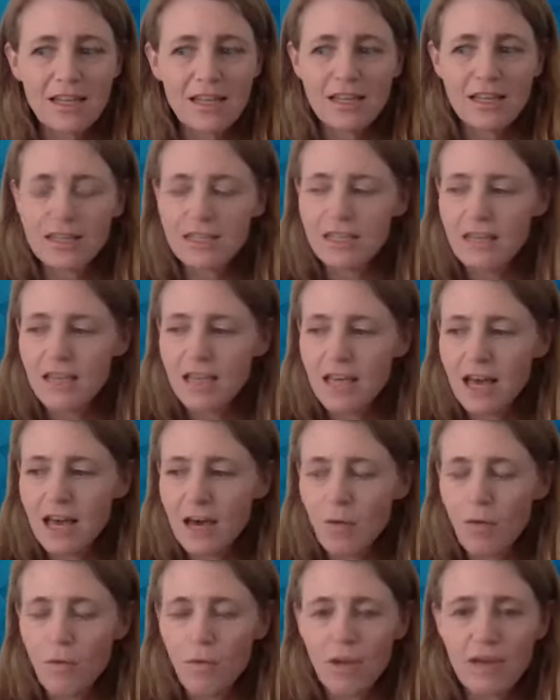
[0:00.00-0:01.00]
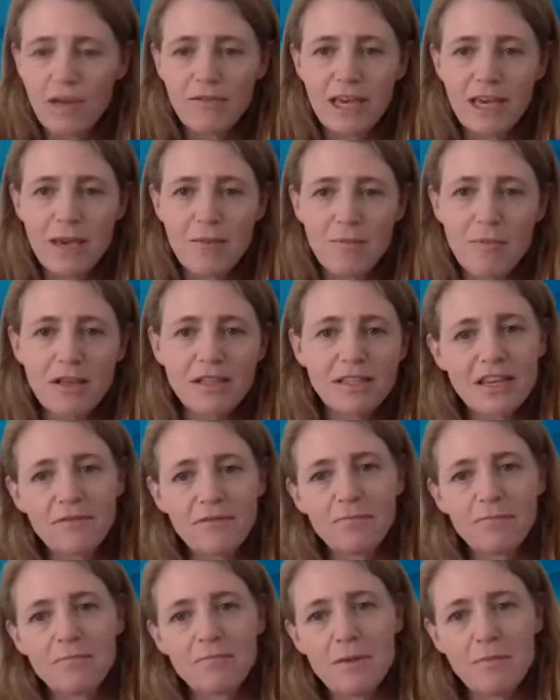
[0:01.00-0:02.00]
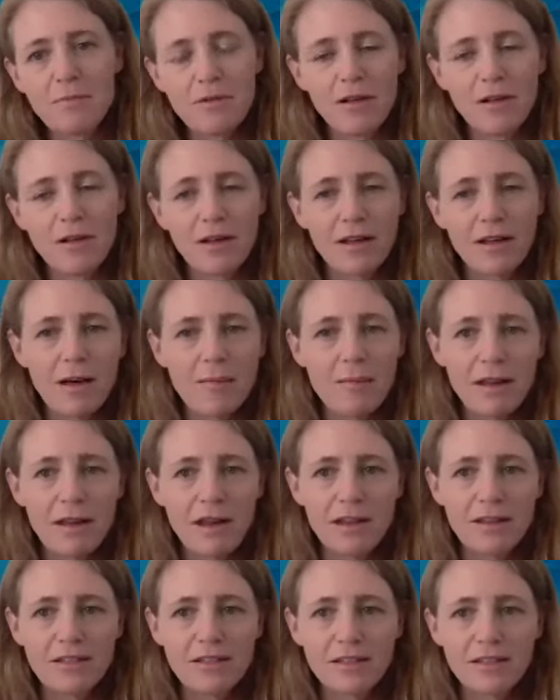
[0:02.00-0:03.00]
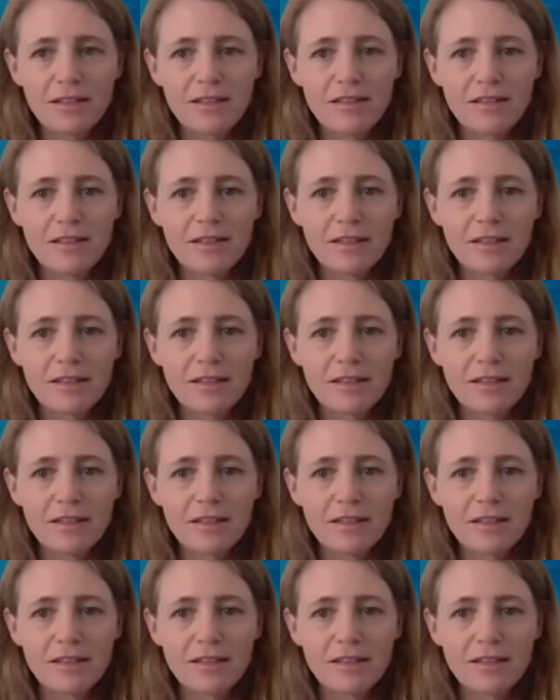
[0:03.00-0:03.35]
see. Let's give people a minute to